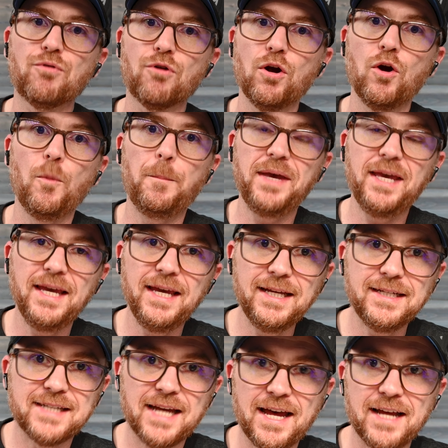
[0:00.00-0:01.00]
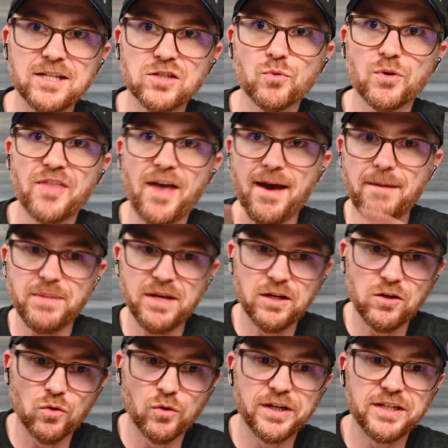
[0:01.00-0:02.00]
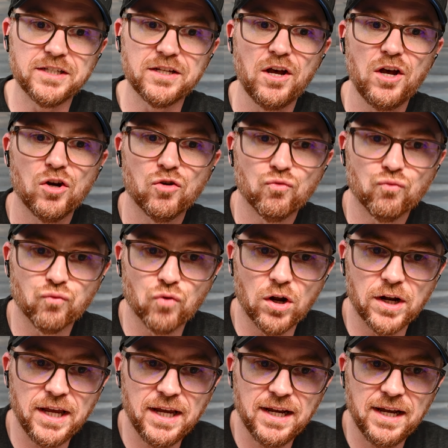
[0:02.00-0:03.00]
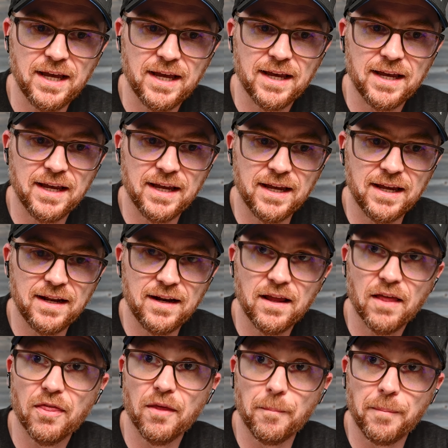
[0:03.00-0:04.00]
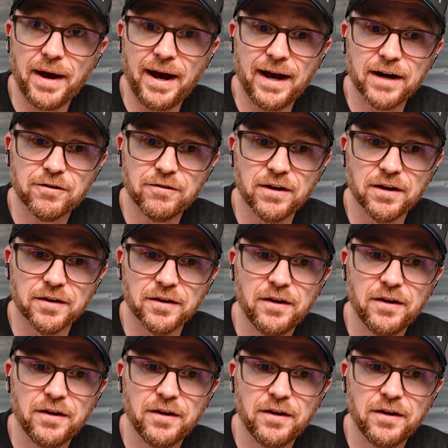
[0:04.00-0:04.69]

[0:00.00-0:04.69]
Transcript: Pro P10s with ambient noise running in the background.